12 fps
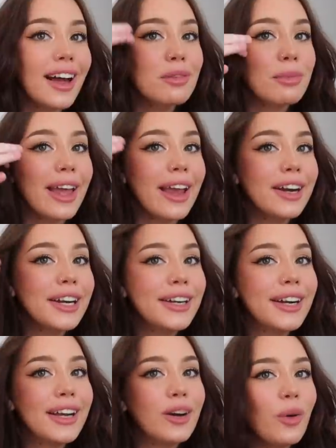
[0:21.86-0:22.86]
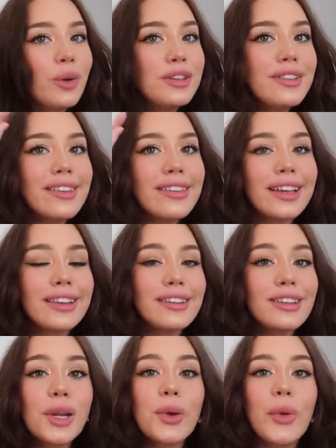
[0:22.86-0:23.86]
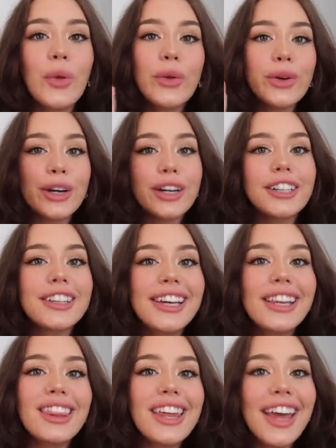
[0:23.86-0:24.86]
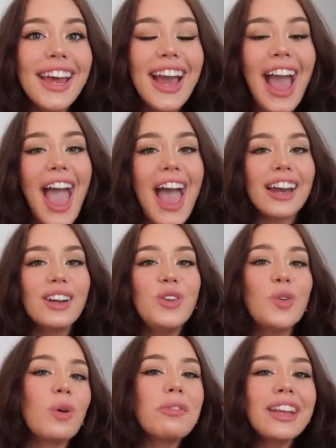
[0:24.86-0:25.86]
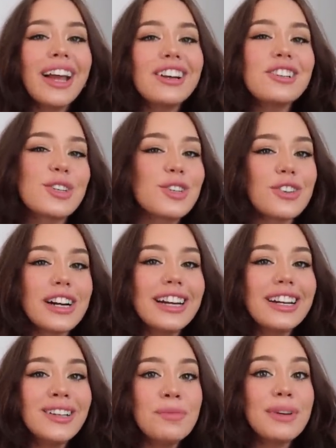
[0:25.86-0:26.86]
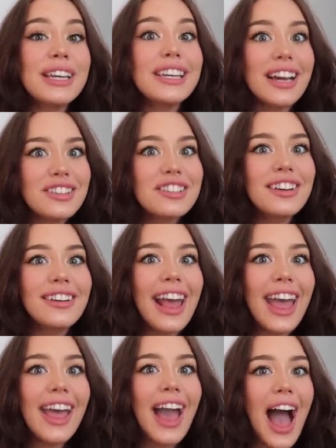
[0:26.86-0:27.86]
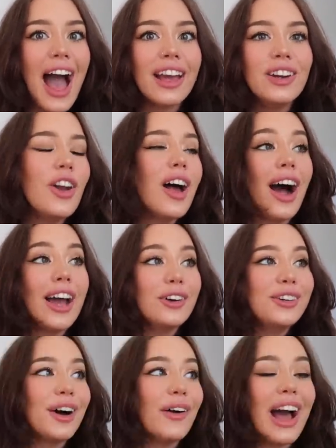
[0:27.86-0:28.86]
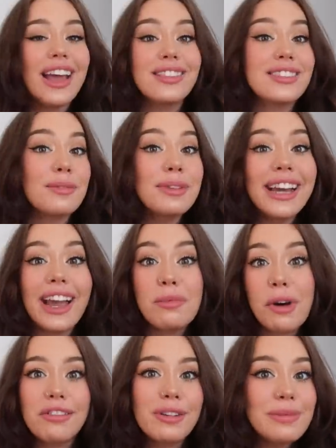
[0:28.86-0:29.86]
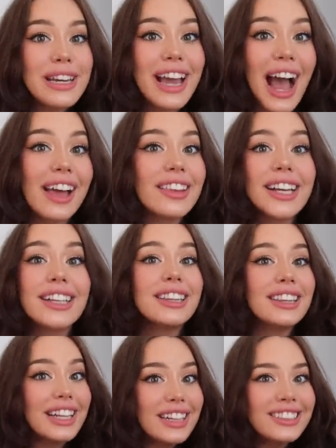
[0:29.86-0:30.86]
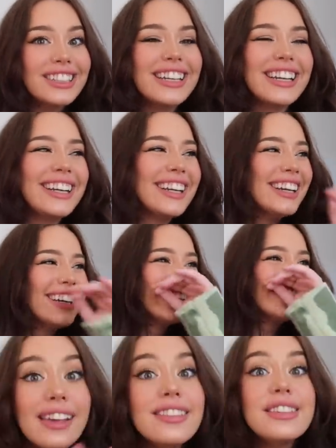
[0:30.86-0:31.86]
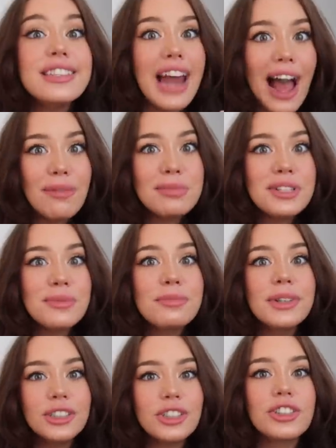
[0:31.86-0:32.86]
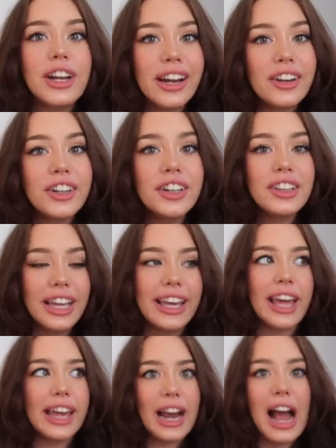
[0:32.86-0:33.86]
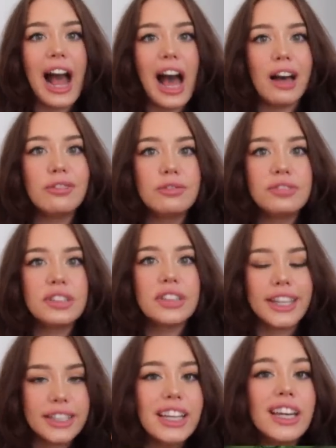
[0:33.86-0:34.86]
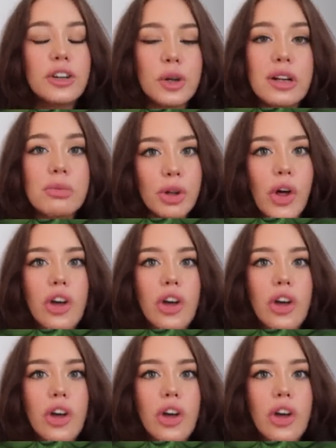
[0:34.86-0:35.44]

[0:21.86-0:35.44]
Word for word: Guys, my hair, it always does like this little curly thing and normally I just straighten it, but yesterday I don't know, something came over me. I like literally I snapped my straightener like in half, like the Incredible